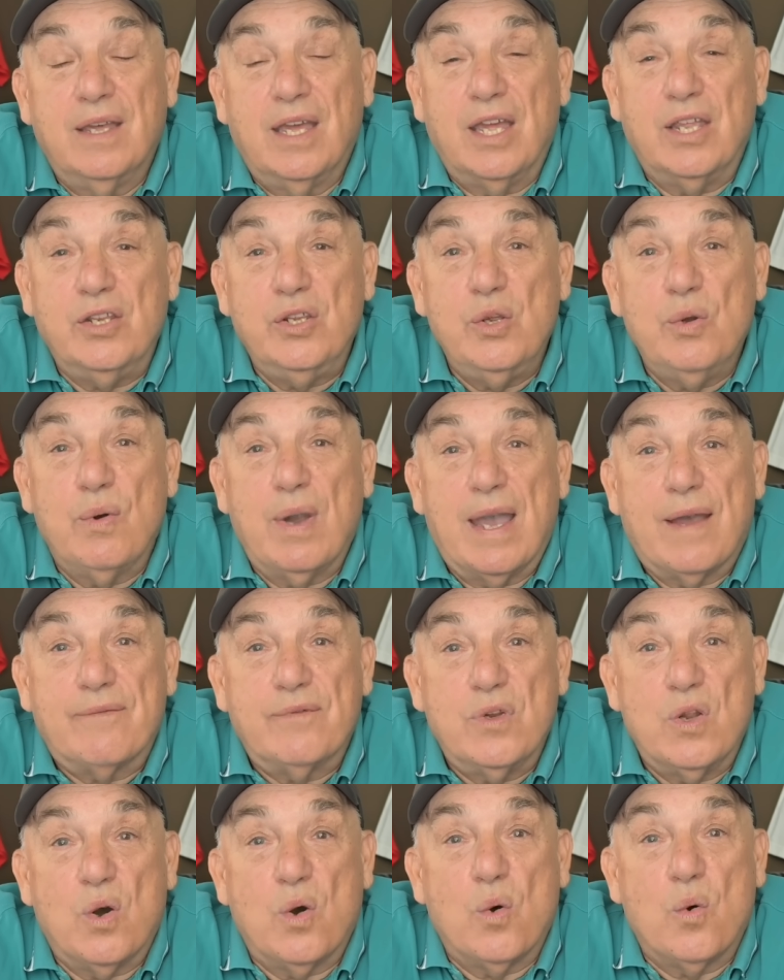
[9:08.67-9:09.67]
and you have
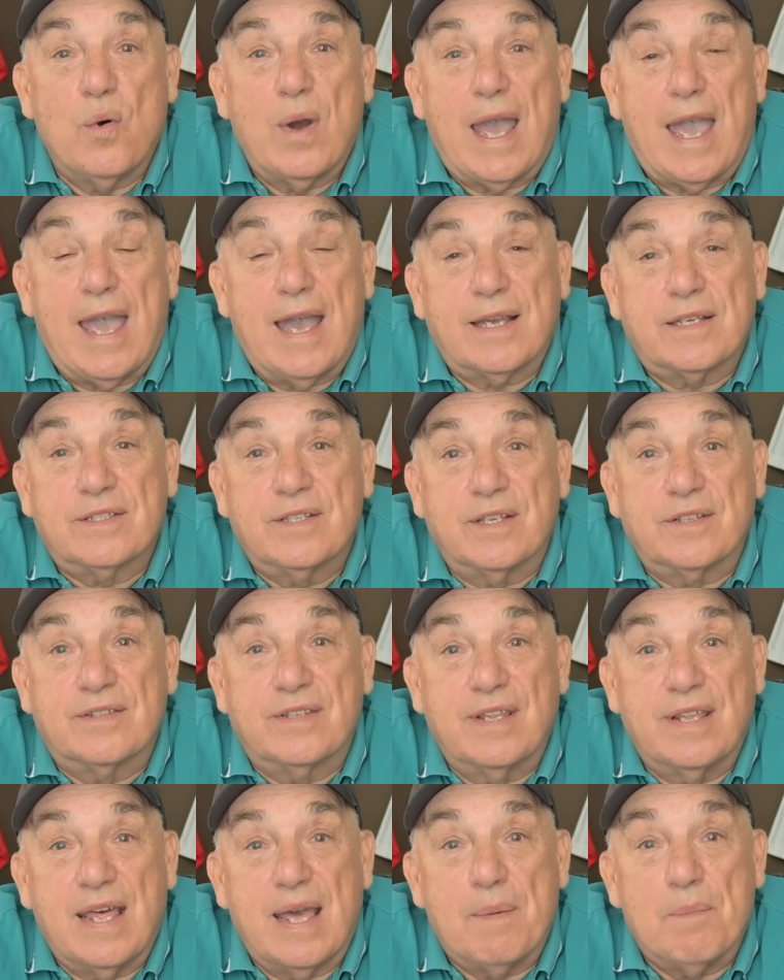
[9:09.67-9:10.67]
no access
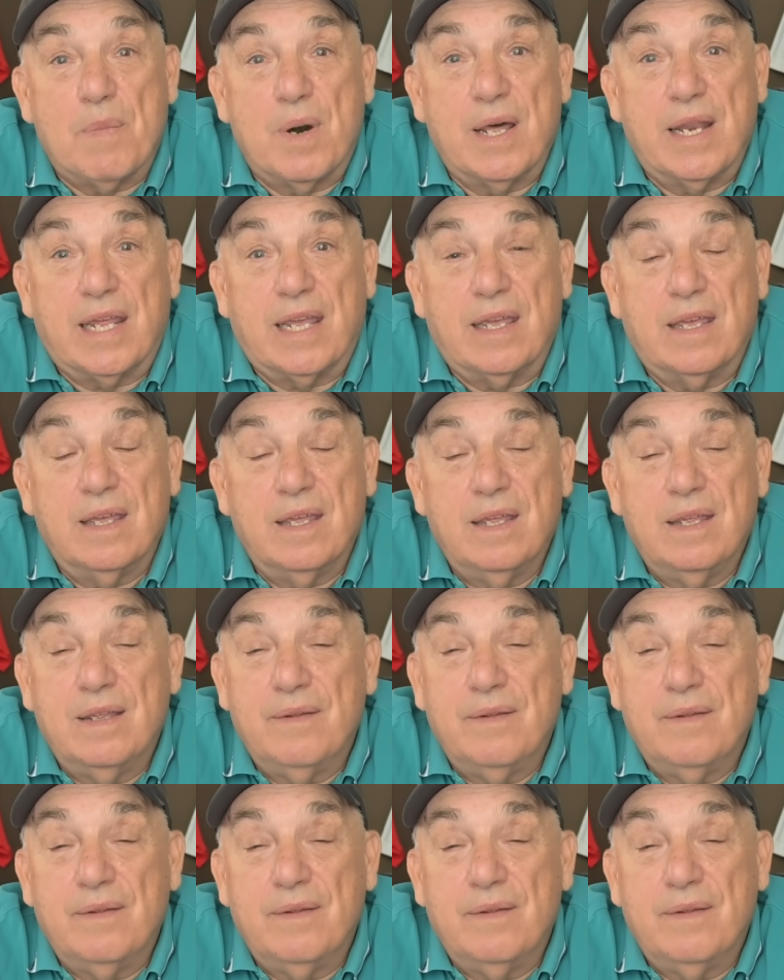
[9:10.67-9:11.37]
to that money.